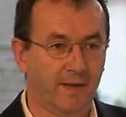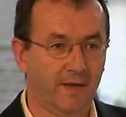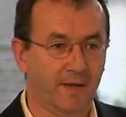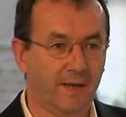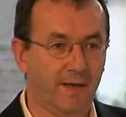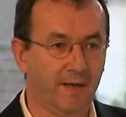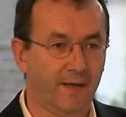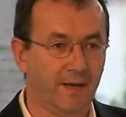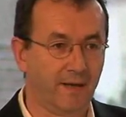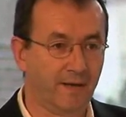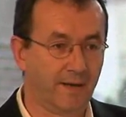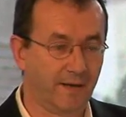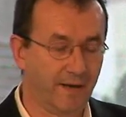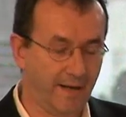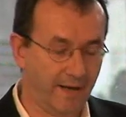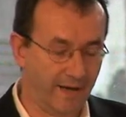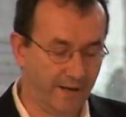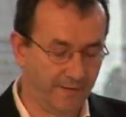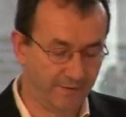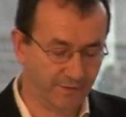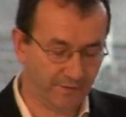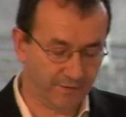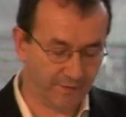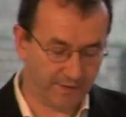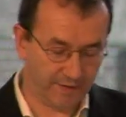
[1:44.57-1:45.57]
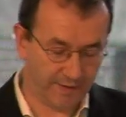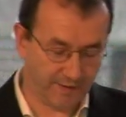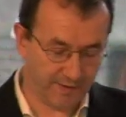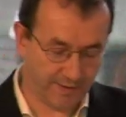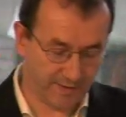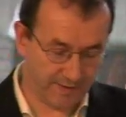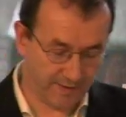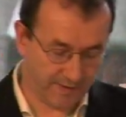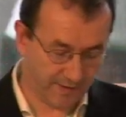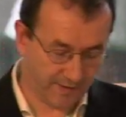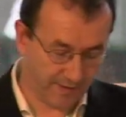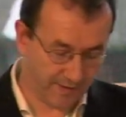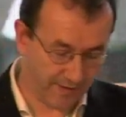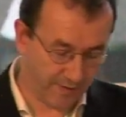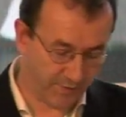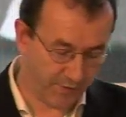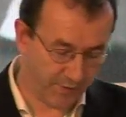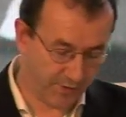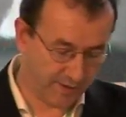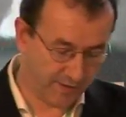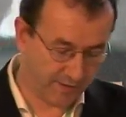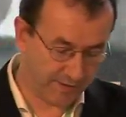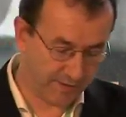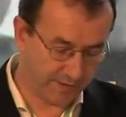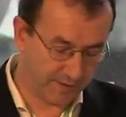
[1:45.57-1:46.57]
I
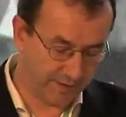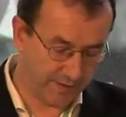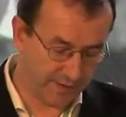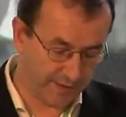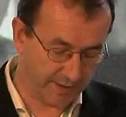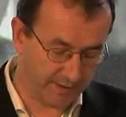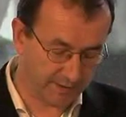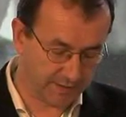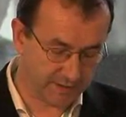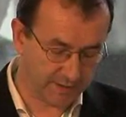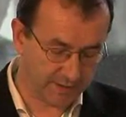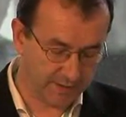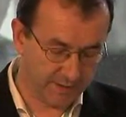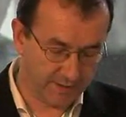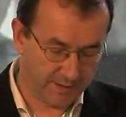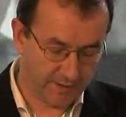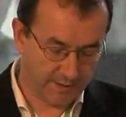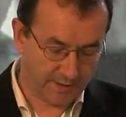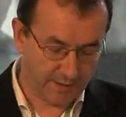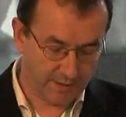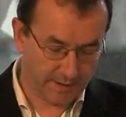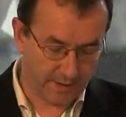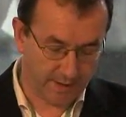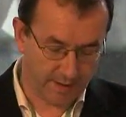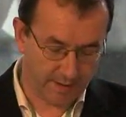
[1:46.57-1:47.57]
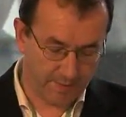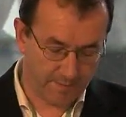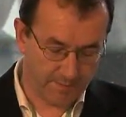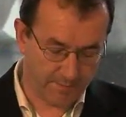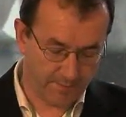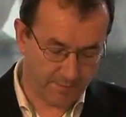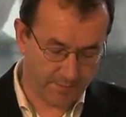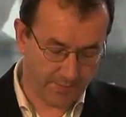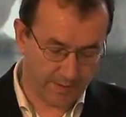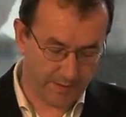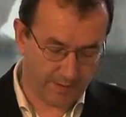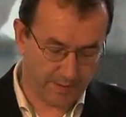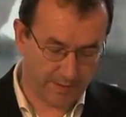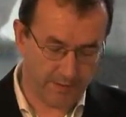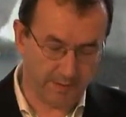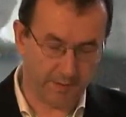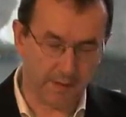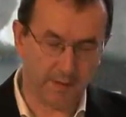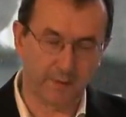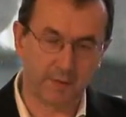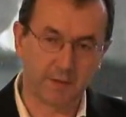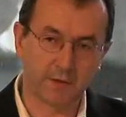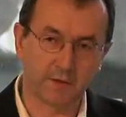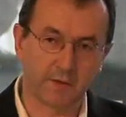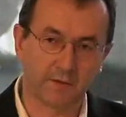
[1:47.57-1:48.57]
think that there's,
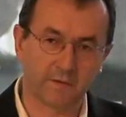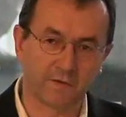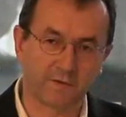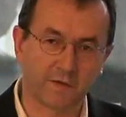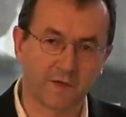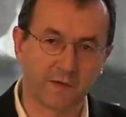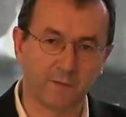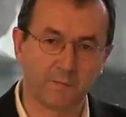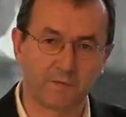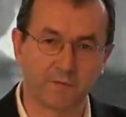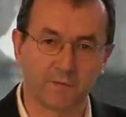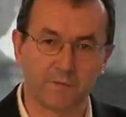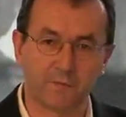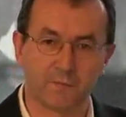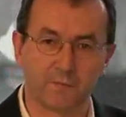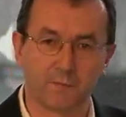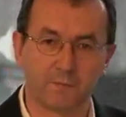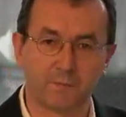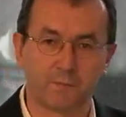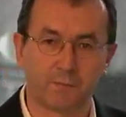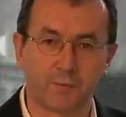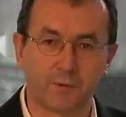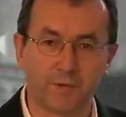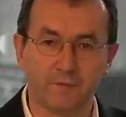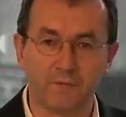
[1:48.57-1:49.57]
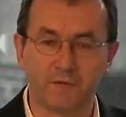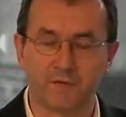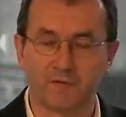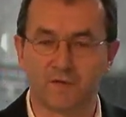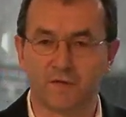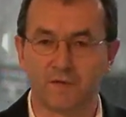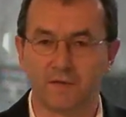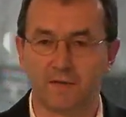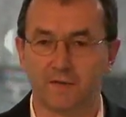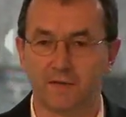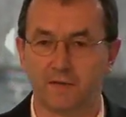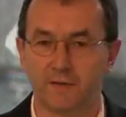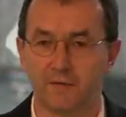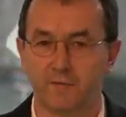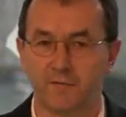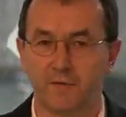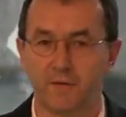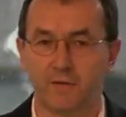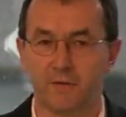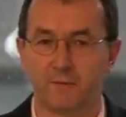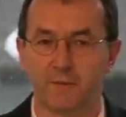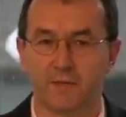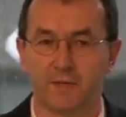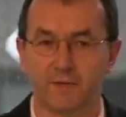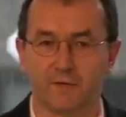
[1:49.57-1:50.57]
in terms of privacy, there are
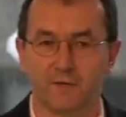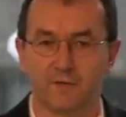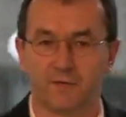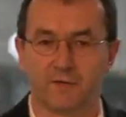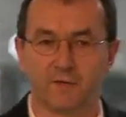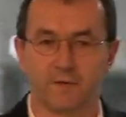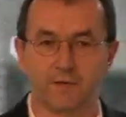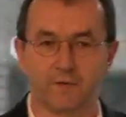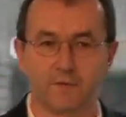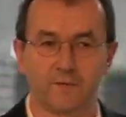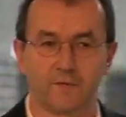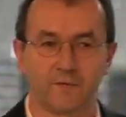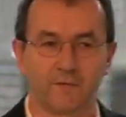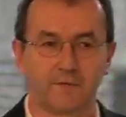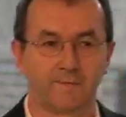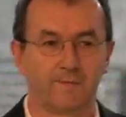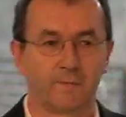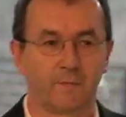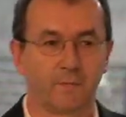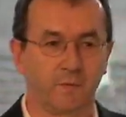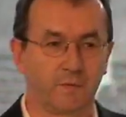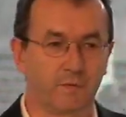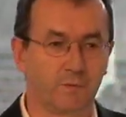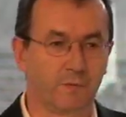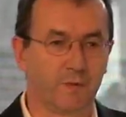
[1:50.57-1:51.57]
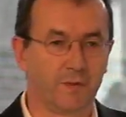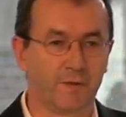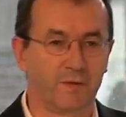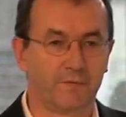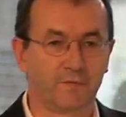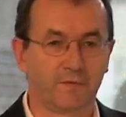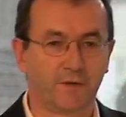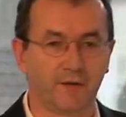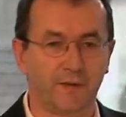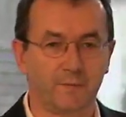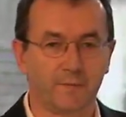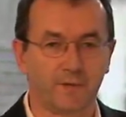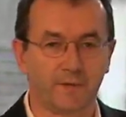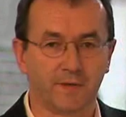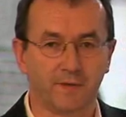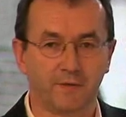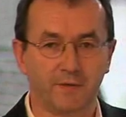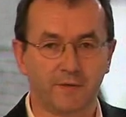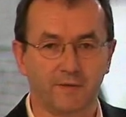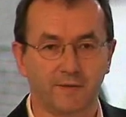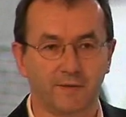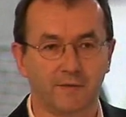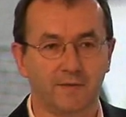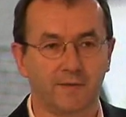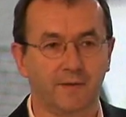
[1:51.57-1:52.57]
very big issues, which won't have time to go
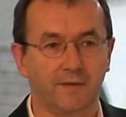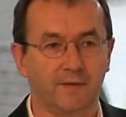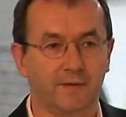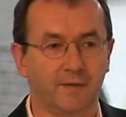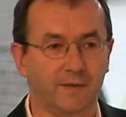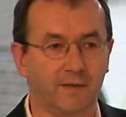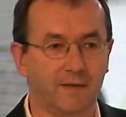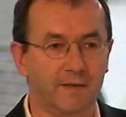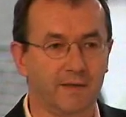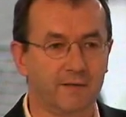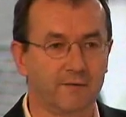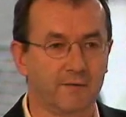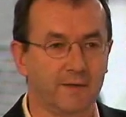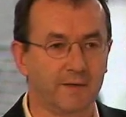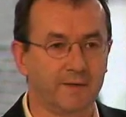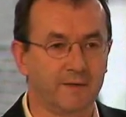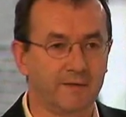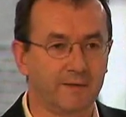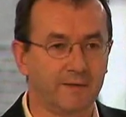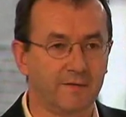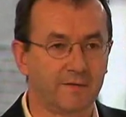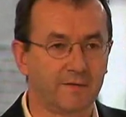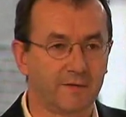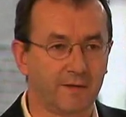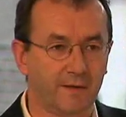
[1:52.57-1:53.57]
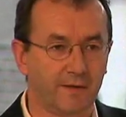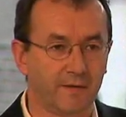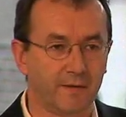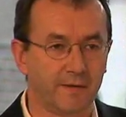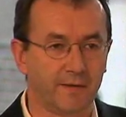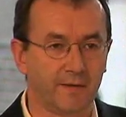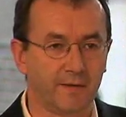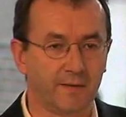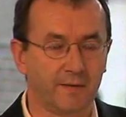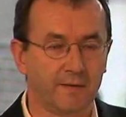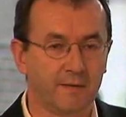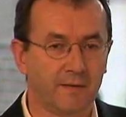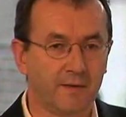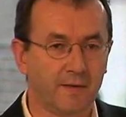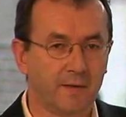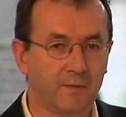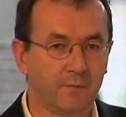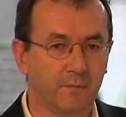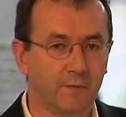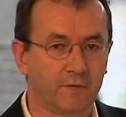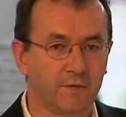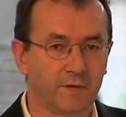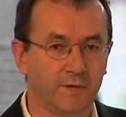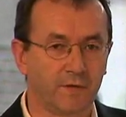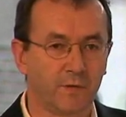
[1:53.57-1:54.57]
into in any great detail here,
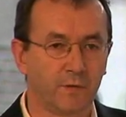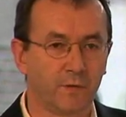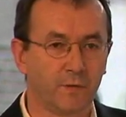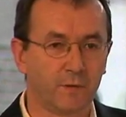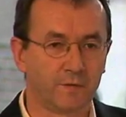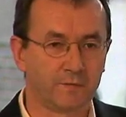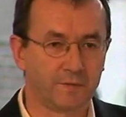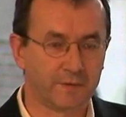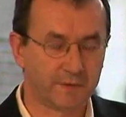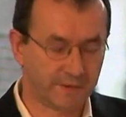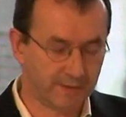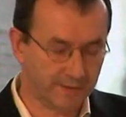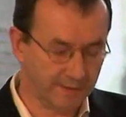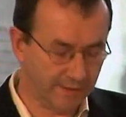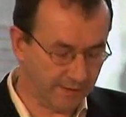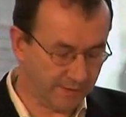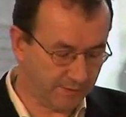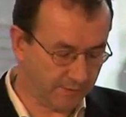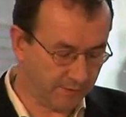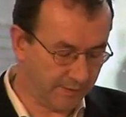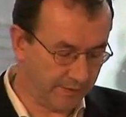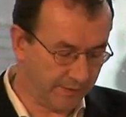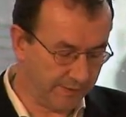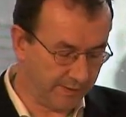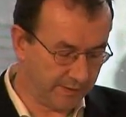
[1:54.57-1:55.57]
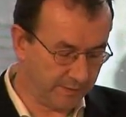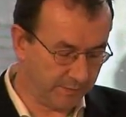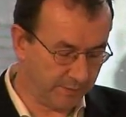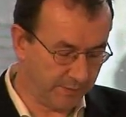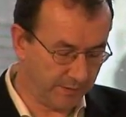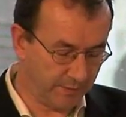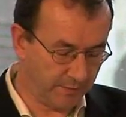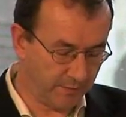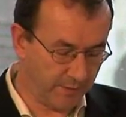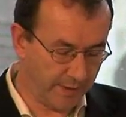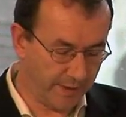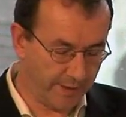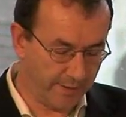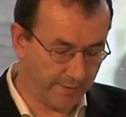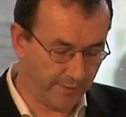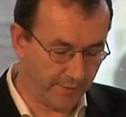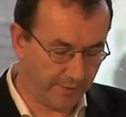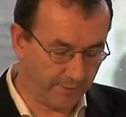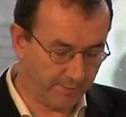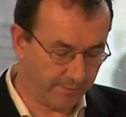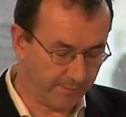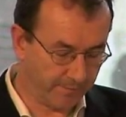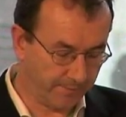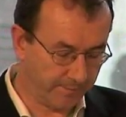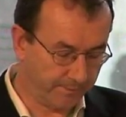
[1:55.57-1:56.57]
which I think all of us need to at least be aware of.